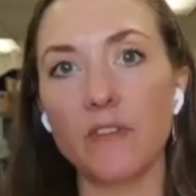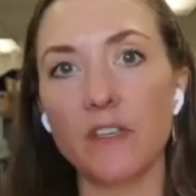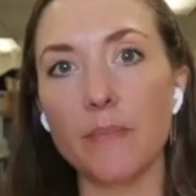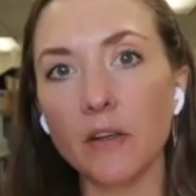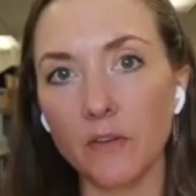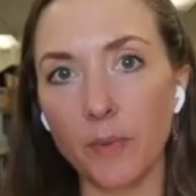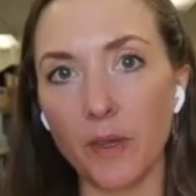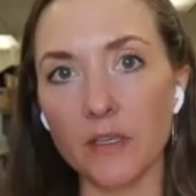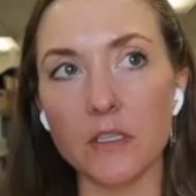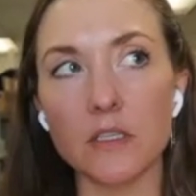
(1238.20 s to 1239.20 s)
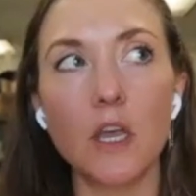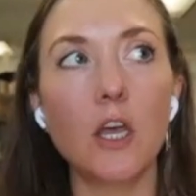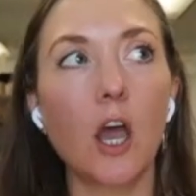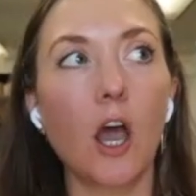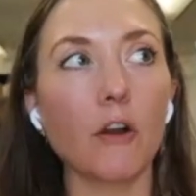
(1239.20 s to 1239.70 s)
medical spaces,
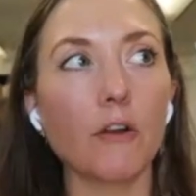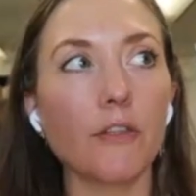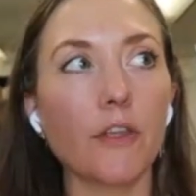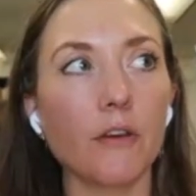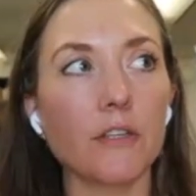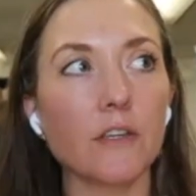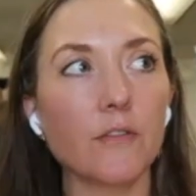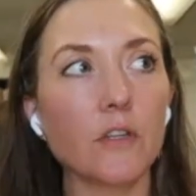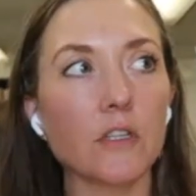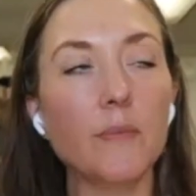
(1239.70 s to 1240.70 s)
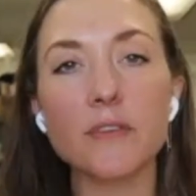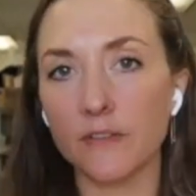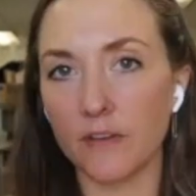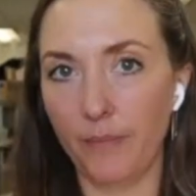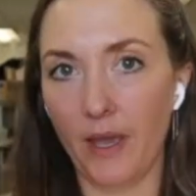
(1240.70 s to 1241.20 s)
are there different types
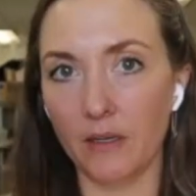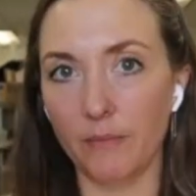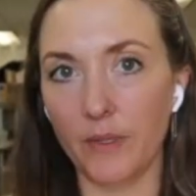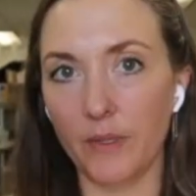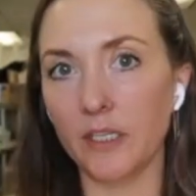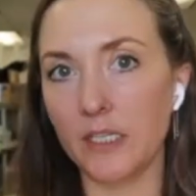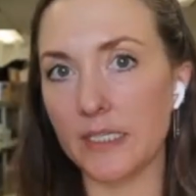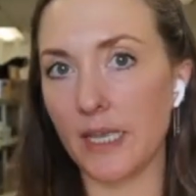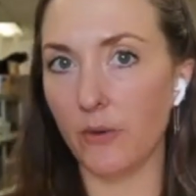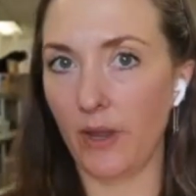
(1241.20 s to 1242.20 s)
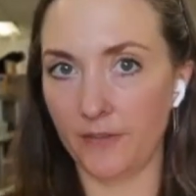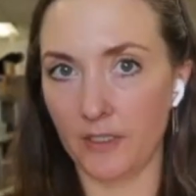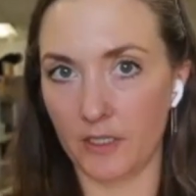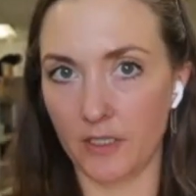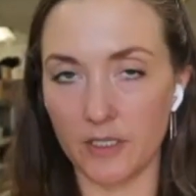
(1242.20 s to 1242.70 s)
of compatibilities that you have
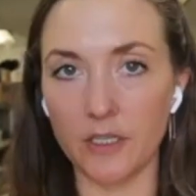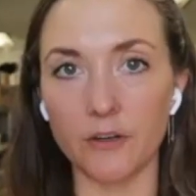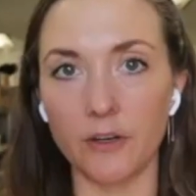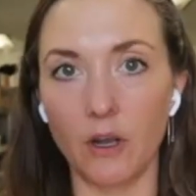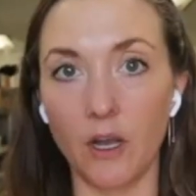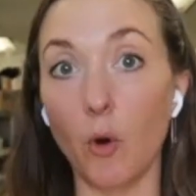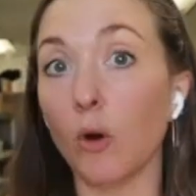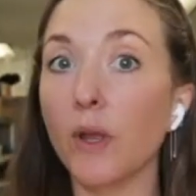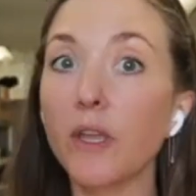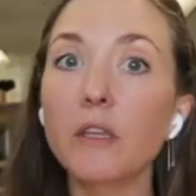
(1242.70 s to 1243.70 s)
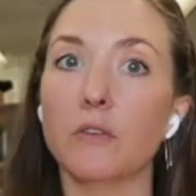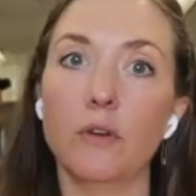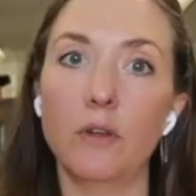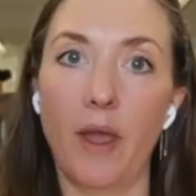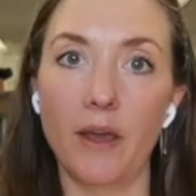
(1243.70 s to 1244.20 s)
to consider or
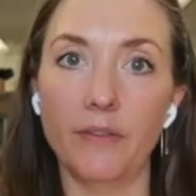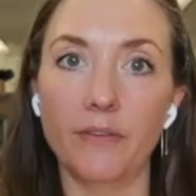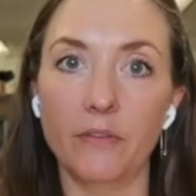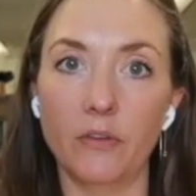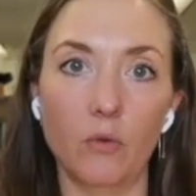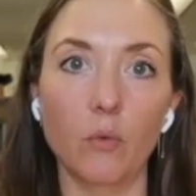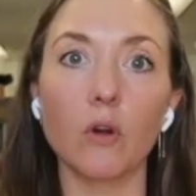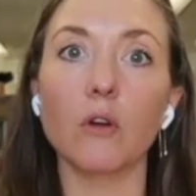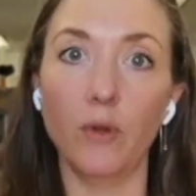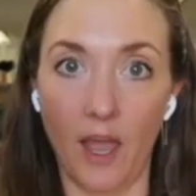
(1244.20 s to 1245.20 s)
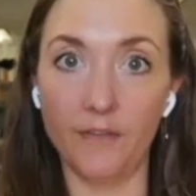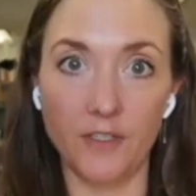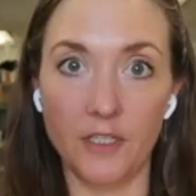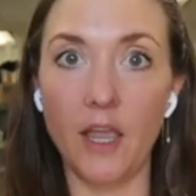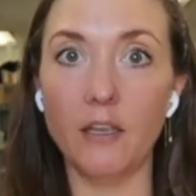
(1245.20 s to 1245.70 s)
regulatory paths to work with the
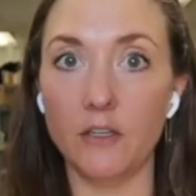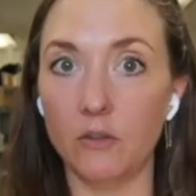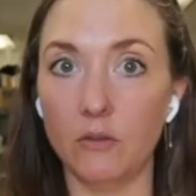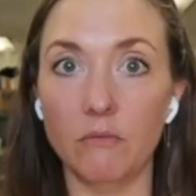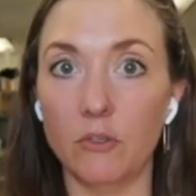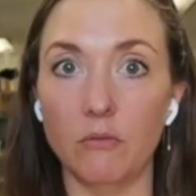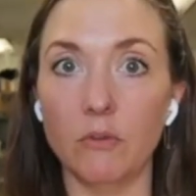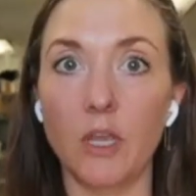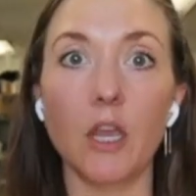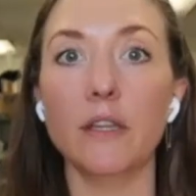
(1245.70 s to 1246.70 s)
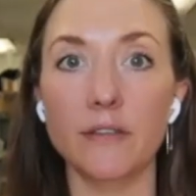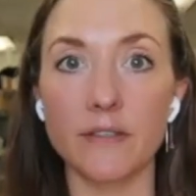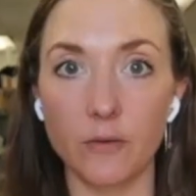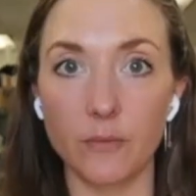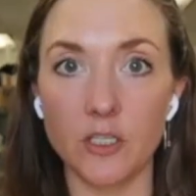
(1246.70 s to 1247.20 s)
FDA to carry this
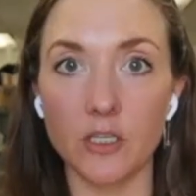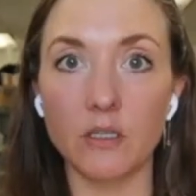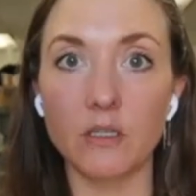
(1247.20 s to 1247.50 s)
information?